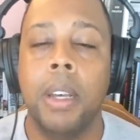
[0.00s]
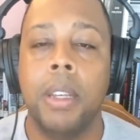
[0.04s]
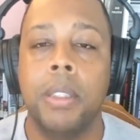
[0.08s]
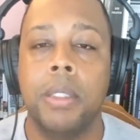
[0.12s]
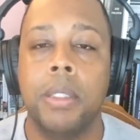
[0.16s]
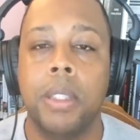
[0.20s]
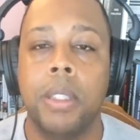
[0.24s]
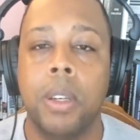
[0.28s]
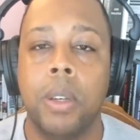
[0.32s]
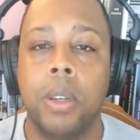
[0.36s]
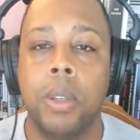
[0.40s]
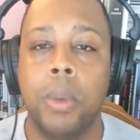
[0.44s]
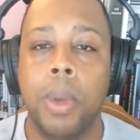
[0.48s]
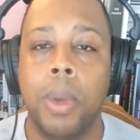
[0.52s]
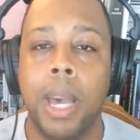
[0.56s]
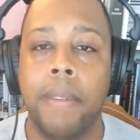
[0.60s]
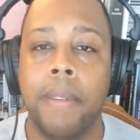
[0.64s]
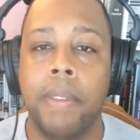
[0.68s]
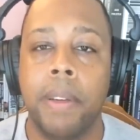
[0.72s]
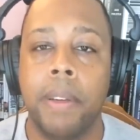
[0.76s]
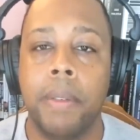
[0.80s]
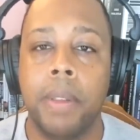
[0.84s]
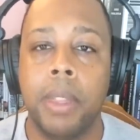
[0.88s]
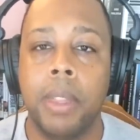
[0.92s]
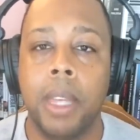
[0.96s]
And so you
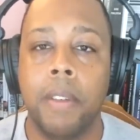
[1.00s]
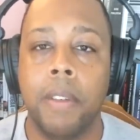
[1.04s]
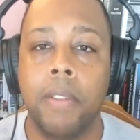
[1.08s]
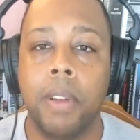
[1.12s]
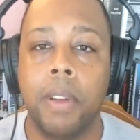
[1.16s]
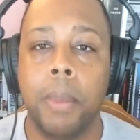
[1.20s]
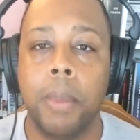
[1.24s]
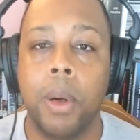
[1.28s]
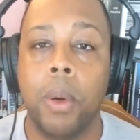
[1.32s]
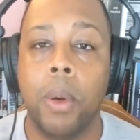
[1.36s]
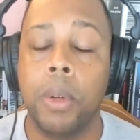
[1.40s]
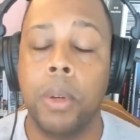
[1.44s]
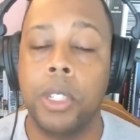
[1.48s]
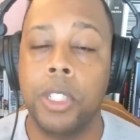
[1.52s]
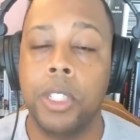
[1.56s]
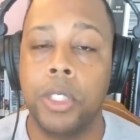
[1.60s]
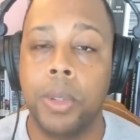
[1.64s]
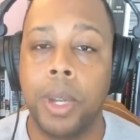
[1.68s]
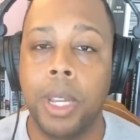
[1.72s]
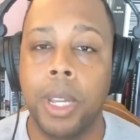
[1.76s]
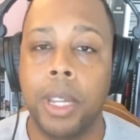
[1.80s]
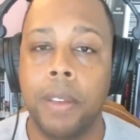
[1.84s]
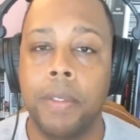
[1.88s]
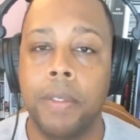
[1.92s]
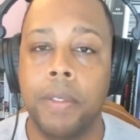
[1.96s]
have everything from a horse
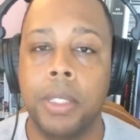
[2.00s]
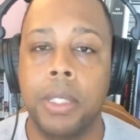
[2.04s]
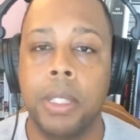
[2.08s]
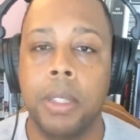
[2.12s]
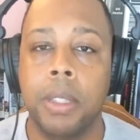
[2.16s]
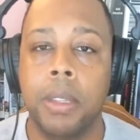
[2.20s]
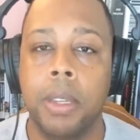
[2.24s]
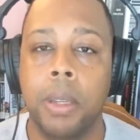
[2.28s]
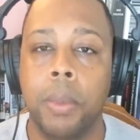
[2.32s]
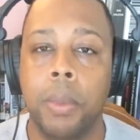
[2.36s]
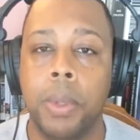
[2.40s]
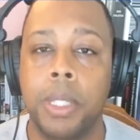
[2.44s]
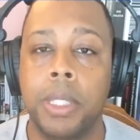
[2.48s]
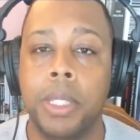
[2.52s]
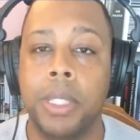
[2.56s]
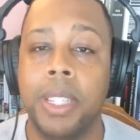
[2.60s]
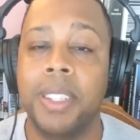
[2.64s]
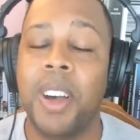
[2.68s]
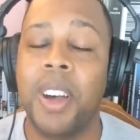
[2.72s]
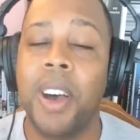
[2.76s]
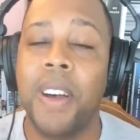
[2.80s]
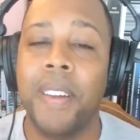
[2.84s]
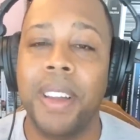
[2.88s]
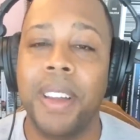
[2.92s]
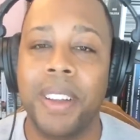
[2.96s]
training facility, which
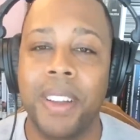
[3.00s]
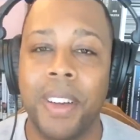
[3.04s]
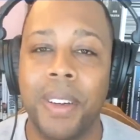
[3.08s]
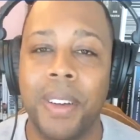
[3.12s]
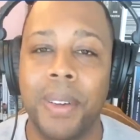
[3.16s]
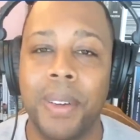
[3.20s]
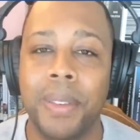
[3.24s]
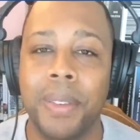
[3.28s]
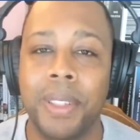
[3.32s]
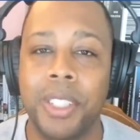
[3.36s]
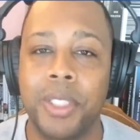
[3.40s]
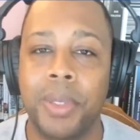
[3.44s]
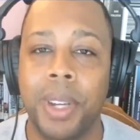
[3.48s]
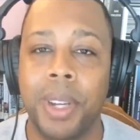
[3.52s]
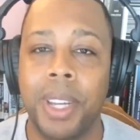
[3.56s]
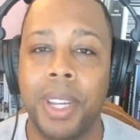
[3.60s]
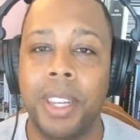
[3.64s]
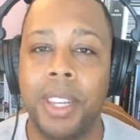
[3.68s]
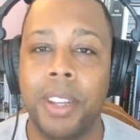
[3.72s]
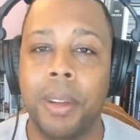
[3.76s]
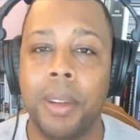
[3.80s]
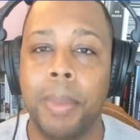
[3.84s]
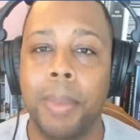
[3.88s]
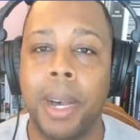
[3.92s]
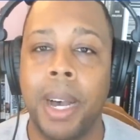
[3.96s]
they're already currently
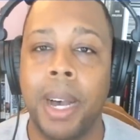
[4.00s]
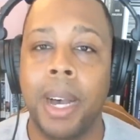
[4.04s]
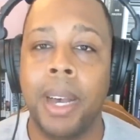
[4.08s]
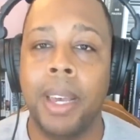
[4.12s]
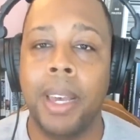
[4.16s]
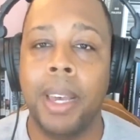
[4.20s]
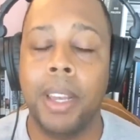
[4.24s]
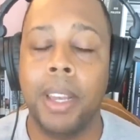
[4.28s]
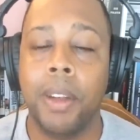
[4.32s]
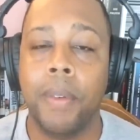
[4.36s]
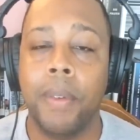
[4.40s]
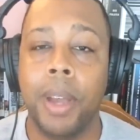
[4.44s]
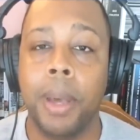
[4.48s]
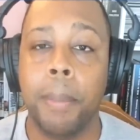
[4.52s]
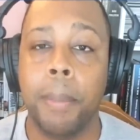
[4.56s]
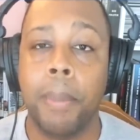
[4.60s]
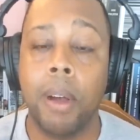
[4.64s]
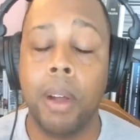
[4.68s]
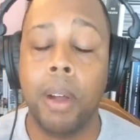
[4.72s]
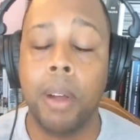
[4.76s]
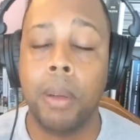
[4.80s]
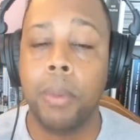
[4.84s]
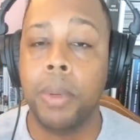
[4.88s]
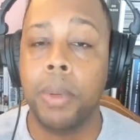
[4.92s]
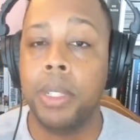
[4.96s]
trained nearby at Grant
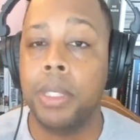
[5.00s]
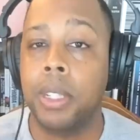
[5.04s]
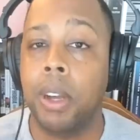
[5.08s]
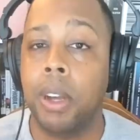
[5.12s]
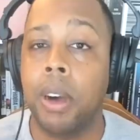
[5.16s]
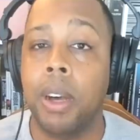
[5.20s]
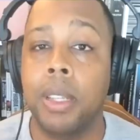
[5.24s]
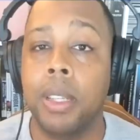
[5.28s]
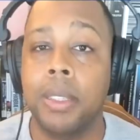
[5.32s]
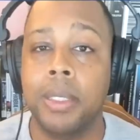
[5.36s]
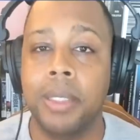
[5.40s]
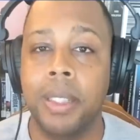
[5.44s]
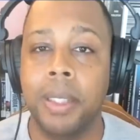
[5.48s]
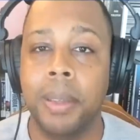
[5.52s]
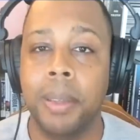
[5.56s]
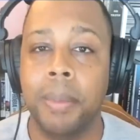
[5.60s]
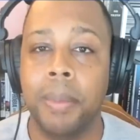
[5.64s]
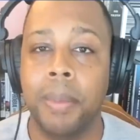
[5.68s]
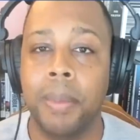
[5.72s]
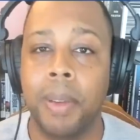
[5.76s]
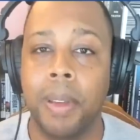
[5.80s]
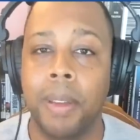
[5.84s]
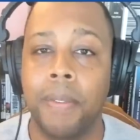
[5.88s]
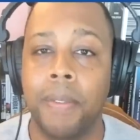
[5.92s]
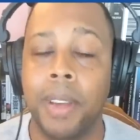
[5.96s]
Park, which costs
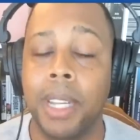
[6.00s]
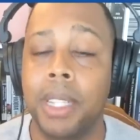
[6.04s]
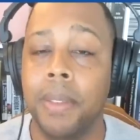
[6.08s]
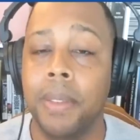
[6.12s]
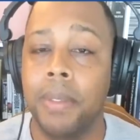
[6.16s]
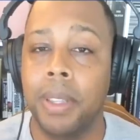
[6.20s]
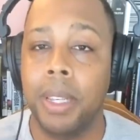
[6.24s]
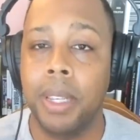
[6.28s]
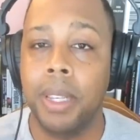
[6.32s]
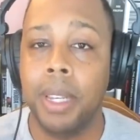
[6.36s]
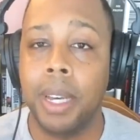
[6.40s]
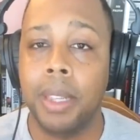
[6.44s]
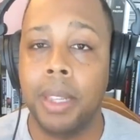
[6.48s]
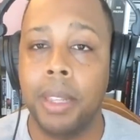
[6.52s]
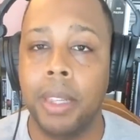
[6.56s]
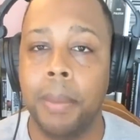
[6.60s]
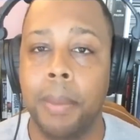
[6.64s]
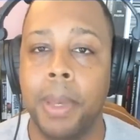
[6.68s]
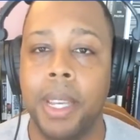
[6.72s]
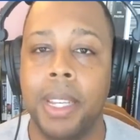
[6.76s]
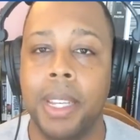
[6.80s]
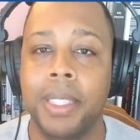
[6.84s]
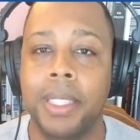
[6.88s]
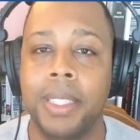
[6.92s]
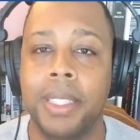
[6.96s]
them effectively nothing
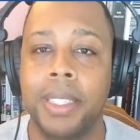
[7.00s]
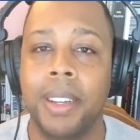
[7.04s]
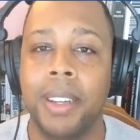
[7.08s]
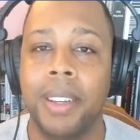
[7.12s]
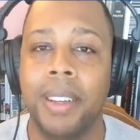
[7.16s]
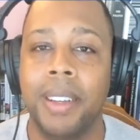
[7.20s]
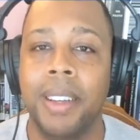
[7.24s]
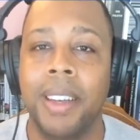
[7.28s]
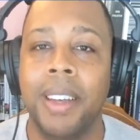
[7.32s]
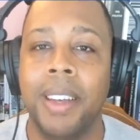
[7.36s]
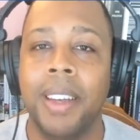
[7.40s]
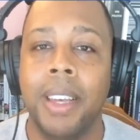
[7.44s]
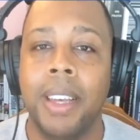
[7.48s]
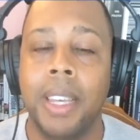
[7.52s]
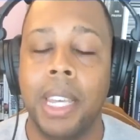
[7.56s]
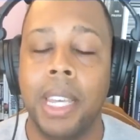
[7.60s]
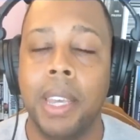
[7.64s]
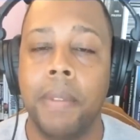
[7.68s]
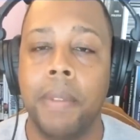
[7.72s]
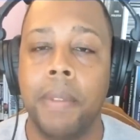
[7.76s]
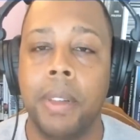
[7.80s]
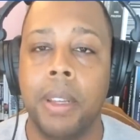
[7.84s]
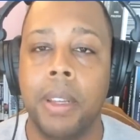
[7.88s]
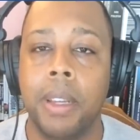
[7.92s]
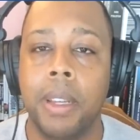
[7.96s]
because they're
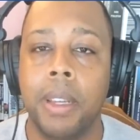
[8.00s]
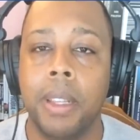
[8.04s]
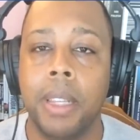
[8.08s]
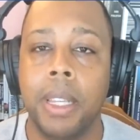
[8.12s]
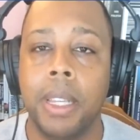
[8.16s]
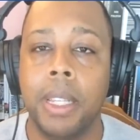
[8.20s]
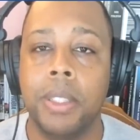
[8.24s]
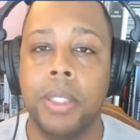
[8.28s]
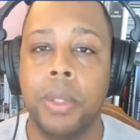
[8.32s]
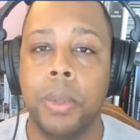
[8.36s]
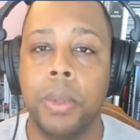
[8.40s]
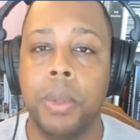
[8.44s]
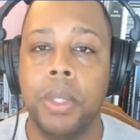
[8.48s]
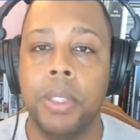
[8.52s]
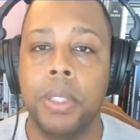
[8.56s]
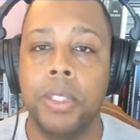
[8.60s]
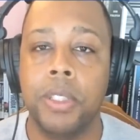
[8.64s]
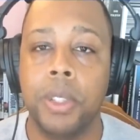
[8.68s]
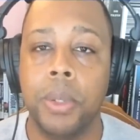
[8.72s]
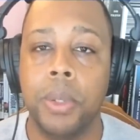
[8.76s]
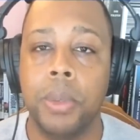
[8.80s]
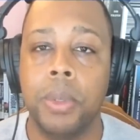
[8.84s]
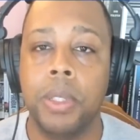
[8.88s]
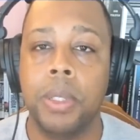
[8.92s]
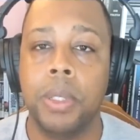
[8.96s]
given a, lease through the
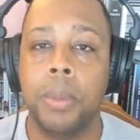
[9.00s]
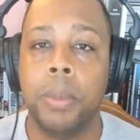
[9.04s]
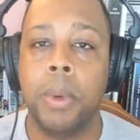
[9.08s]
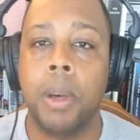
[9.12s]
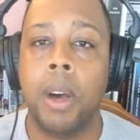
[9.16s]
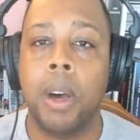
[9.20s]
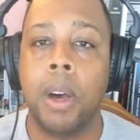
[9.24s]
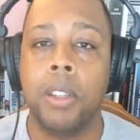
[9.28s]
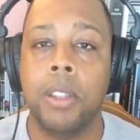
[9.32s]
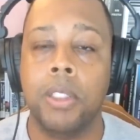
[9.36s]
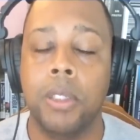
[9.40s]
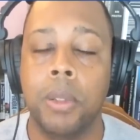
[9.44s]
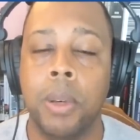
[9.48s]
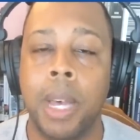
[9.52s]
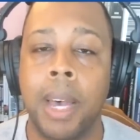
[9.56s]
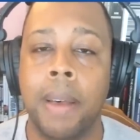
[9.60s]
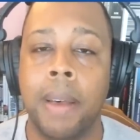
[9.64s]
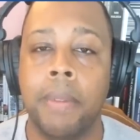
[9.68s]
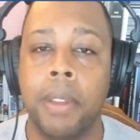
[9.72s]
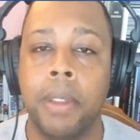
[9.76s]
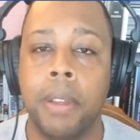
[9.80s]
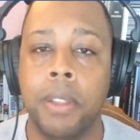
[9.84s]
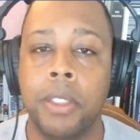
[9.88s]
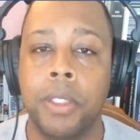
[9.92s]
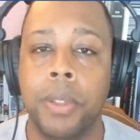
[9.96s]
zoo to also
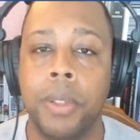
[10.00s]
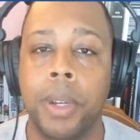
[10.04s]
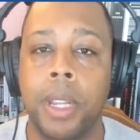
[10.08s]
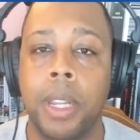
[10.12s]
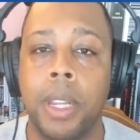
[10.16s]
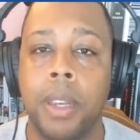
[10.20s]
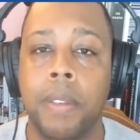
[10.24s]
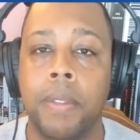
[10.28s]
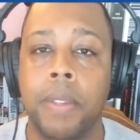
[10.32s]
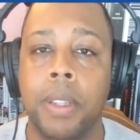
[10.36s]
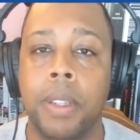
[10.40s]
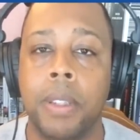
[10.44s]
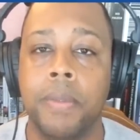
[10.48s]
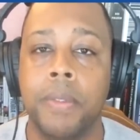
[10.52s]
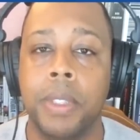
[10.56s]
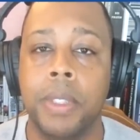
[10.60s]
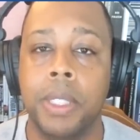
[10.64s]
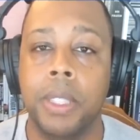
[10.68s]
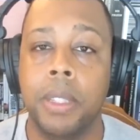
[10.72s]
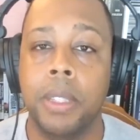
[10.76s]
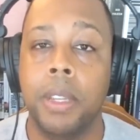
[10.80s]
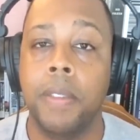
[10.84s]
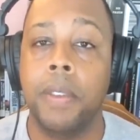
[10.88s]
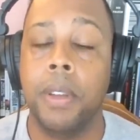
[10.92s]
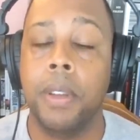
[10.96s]
have their training
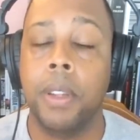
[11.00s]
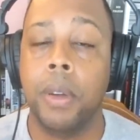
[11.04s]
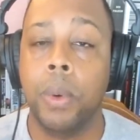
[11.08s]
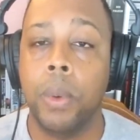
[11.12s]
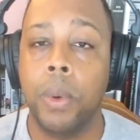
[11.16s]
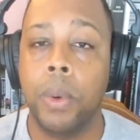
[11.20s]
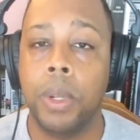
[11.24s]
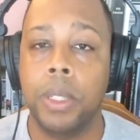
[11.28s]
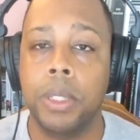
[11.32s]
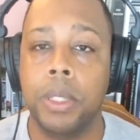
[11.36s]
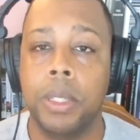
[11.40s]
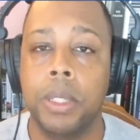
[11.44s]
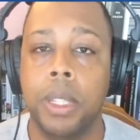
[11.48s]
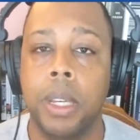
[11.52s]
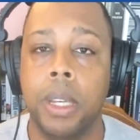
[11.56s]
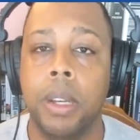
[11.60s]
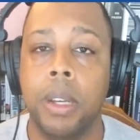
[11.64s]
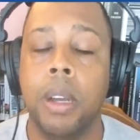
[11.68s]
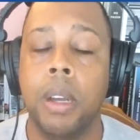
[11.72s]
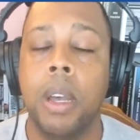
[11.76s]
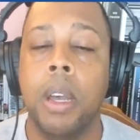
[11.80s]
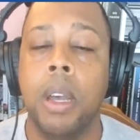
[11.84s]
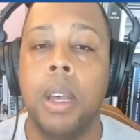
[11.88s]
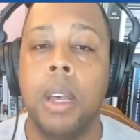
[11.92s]
facility for their horses there.